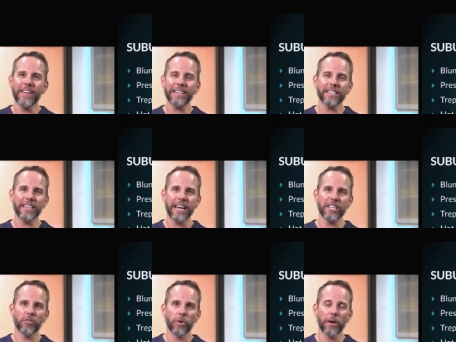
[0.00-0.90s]
that's a
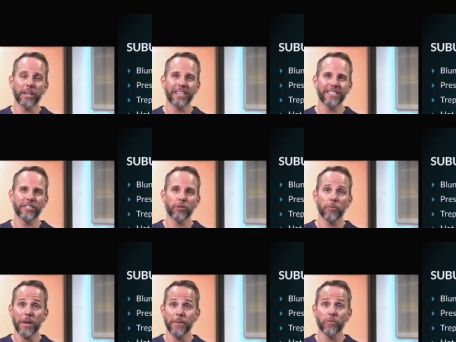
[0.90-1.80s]
case where I'm going to consider
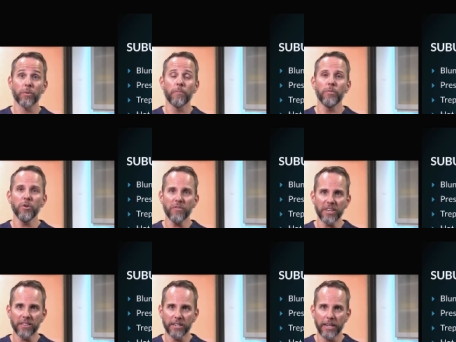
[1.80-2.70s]
maybe
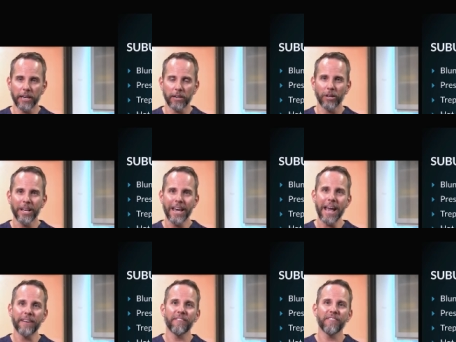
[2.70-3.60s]
removing the nail
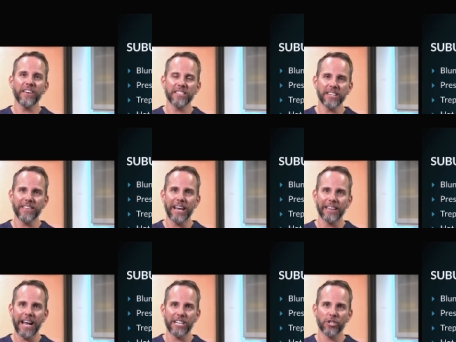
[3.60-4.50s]
and fixing that
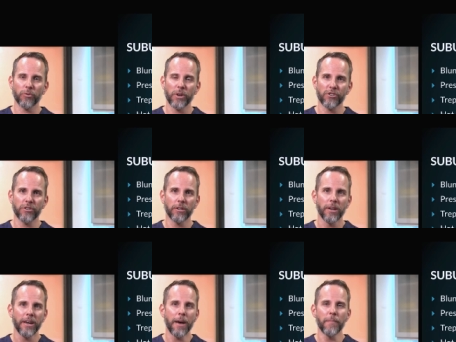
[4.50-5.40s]
laceration
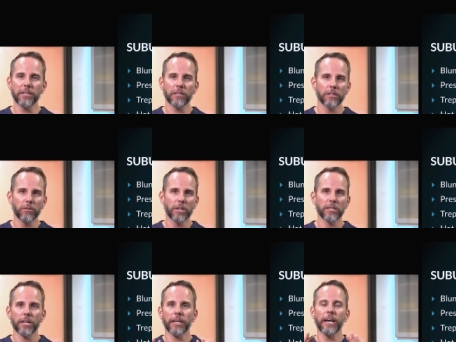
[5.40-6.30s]
and basically doing
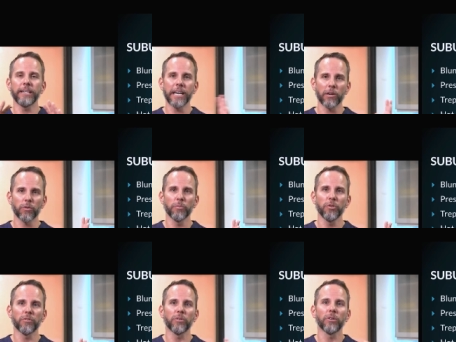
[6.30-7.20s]
as like a nail
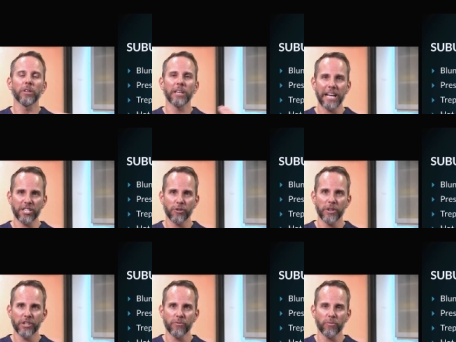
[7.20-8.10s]
removal
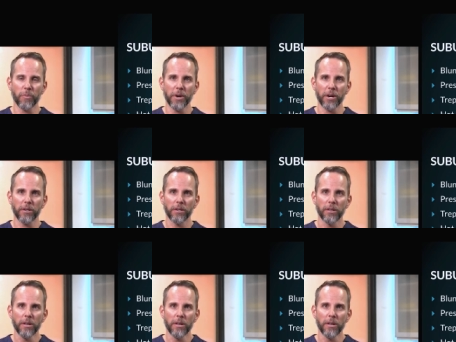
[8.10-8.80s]
laceration repair.